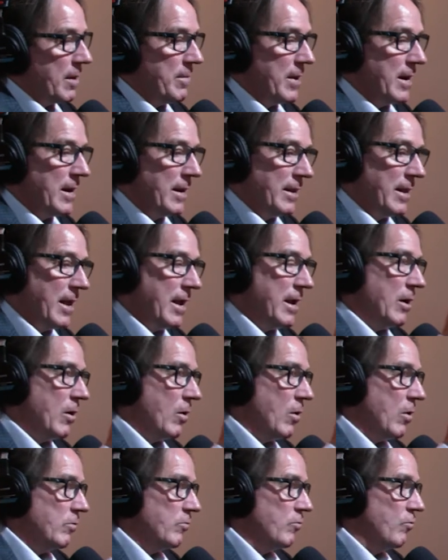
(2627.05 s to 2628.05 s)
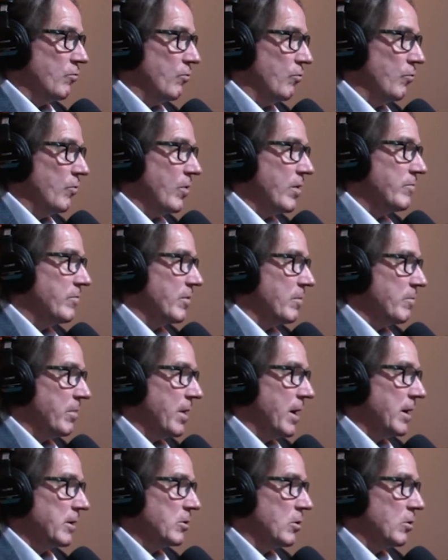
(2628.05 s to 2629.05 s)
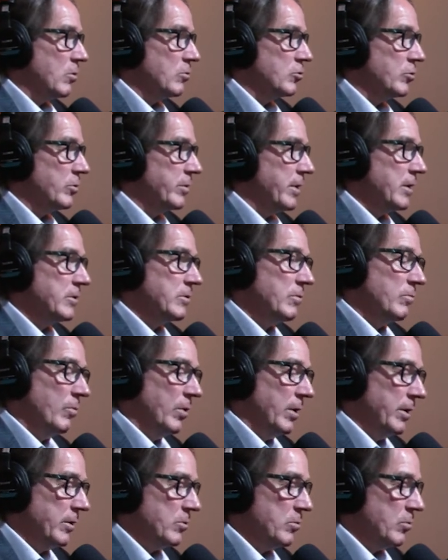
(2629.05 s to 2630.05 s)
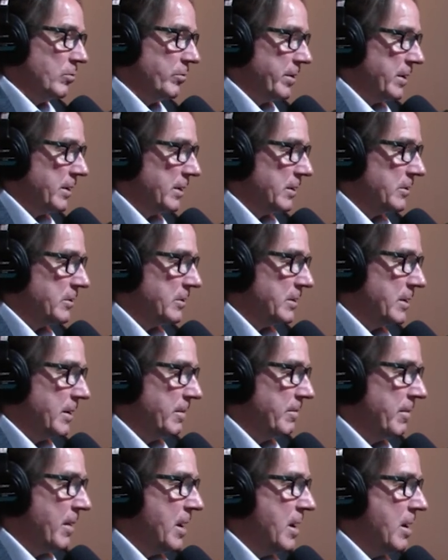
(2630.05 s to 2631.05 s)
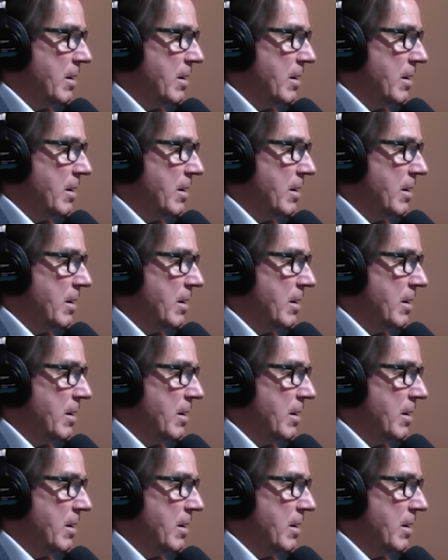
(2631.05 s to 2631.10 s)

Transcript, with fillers: I mean, they are driven yep. by culture, and that's a really cool thing to see. Yeah.